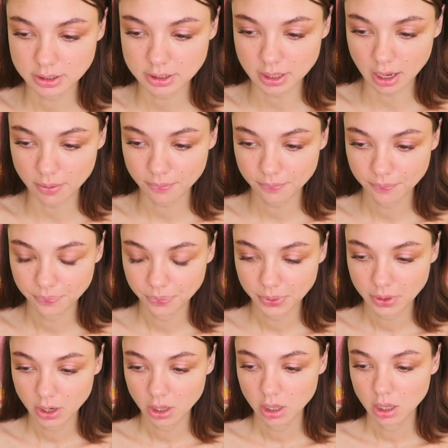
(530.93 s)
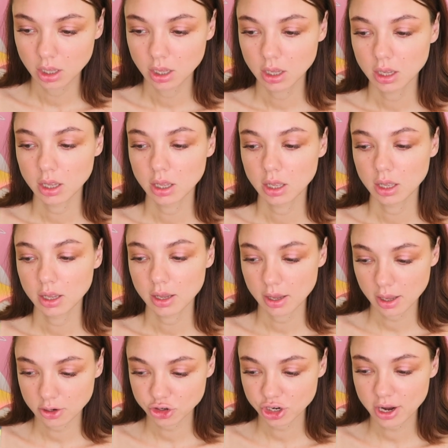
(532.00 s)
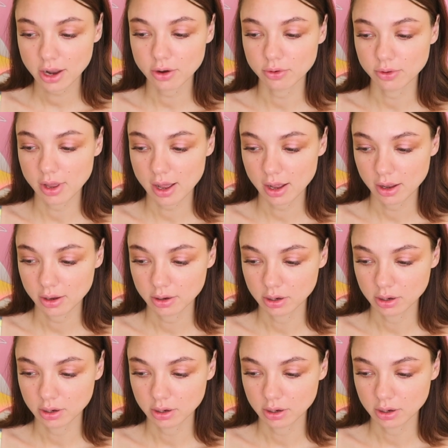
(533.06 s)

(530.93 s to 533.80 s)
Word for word: or better face coloring. I'm good at it, yeah.